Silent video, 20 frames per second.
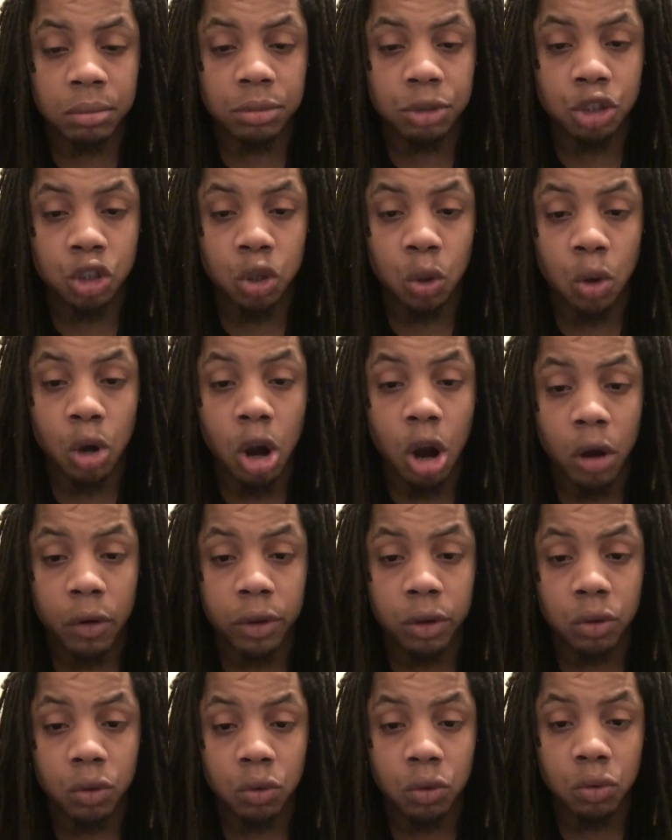
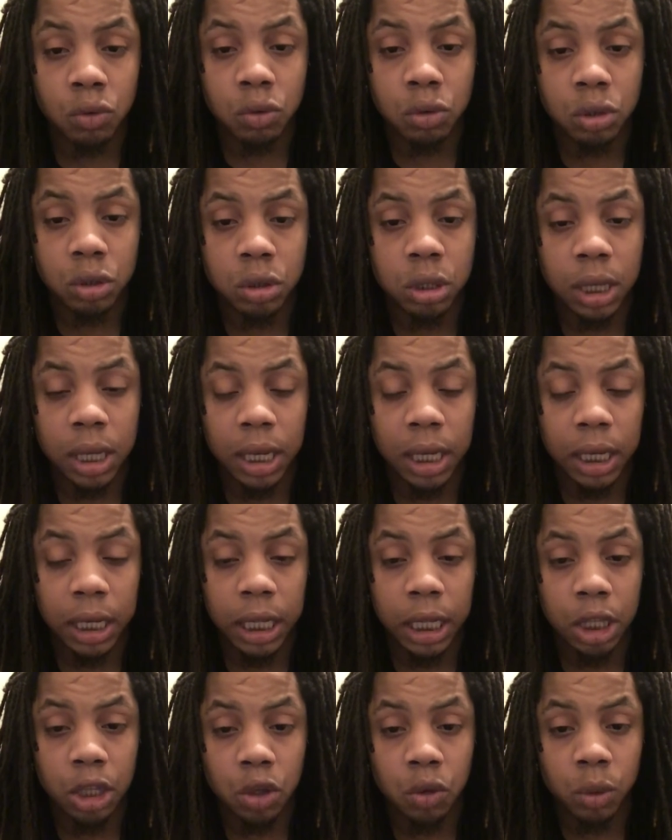Chogaryu's
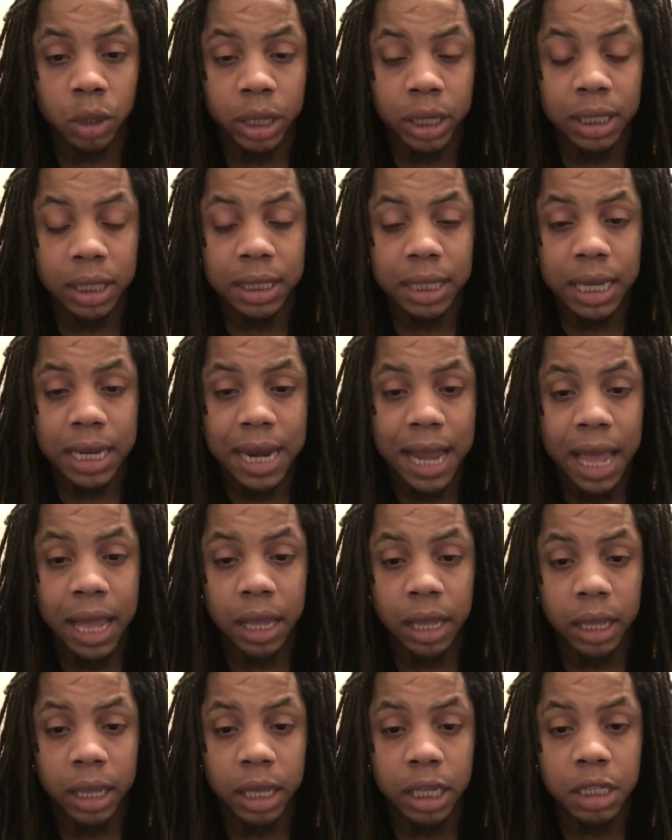elite units, and
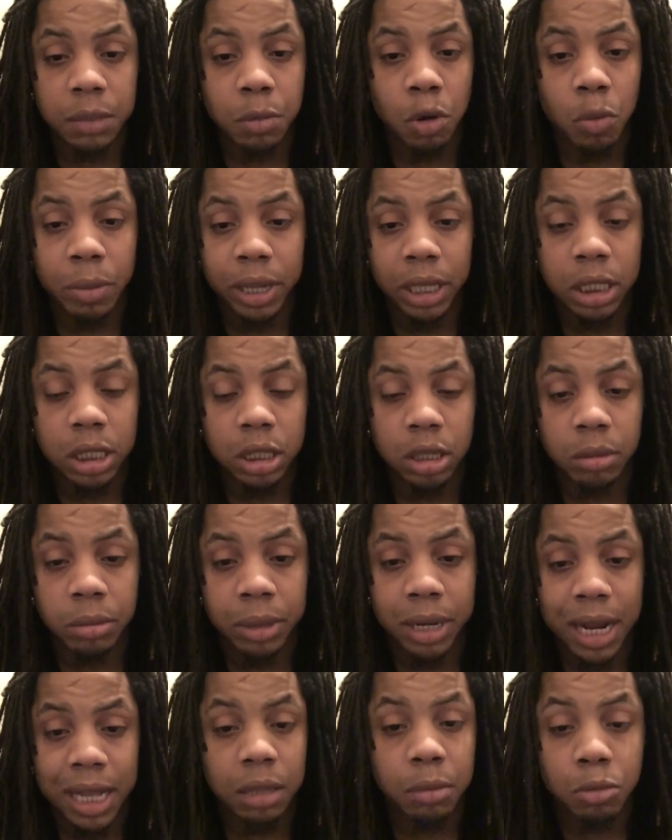that his momentum
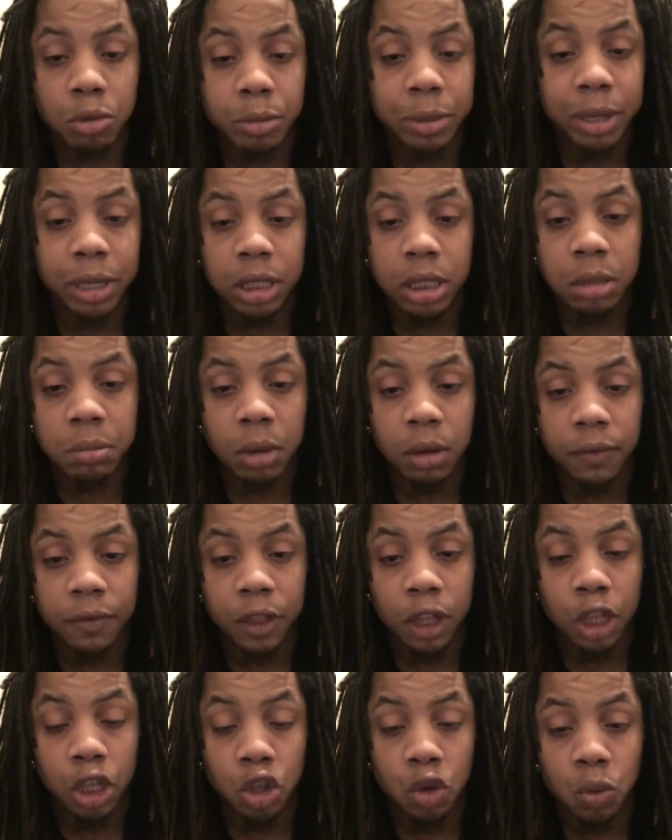and that the momentum
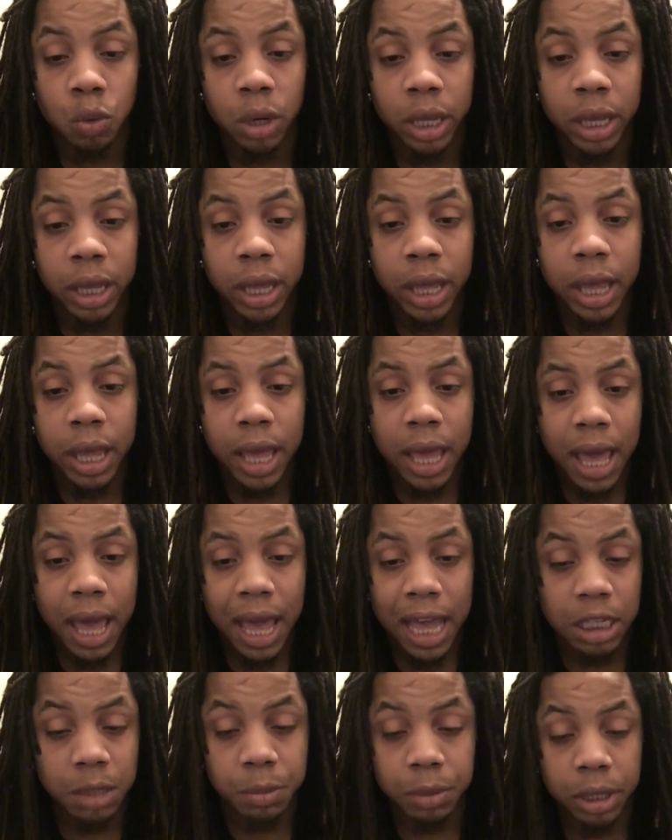of the unit
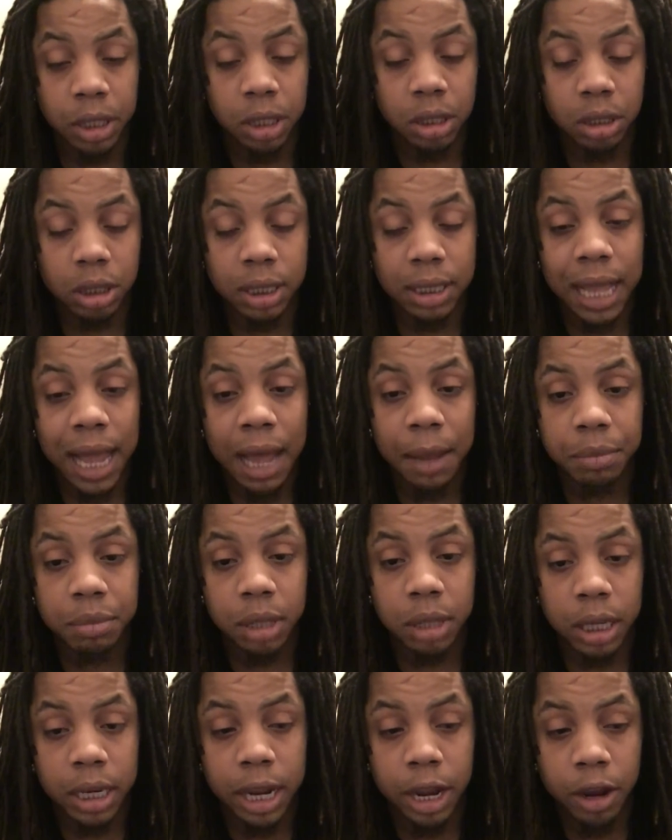has been
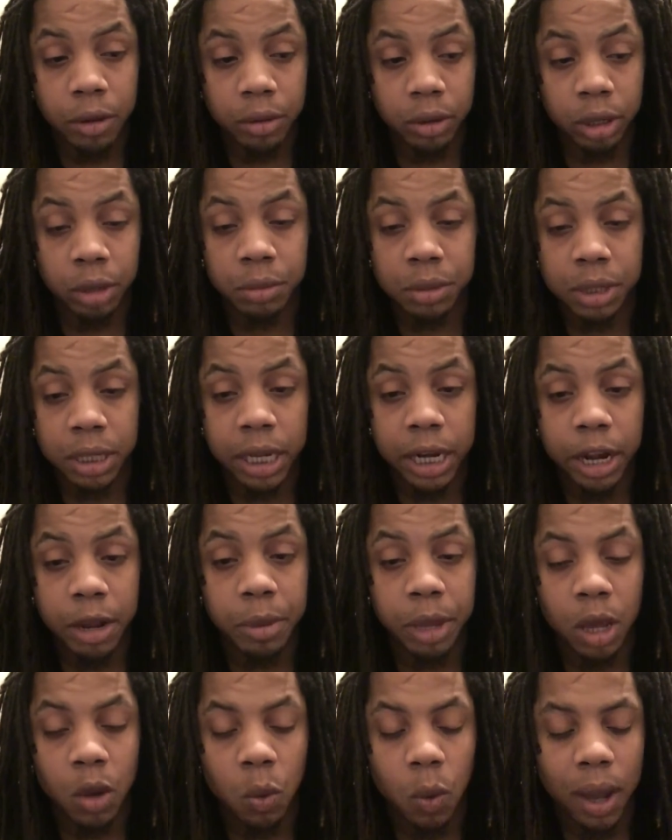stopped, and they're
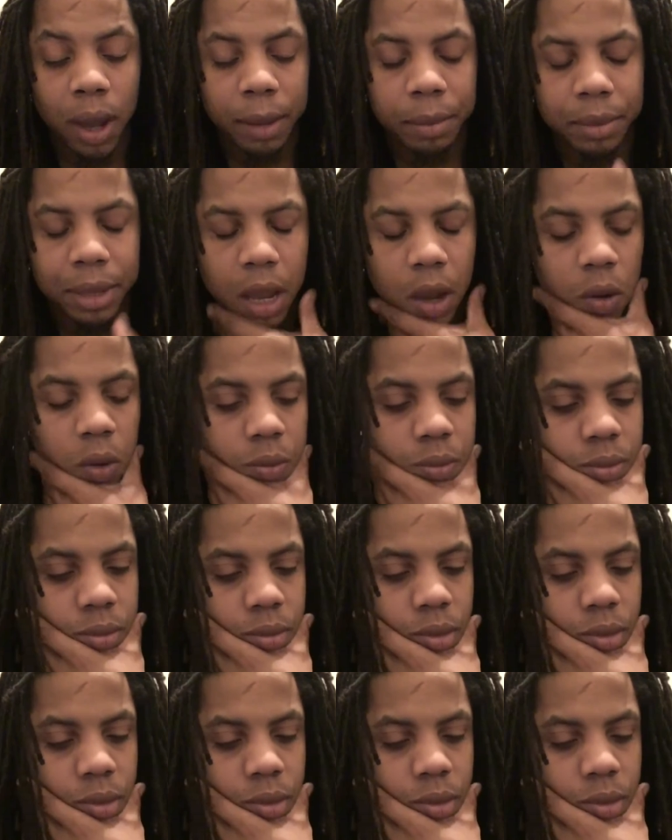being wiped out.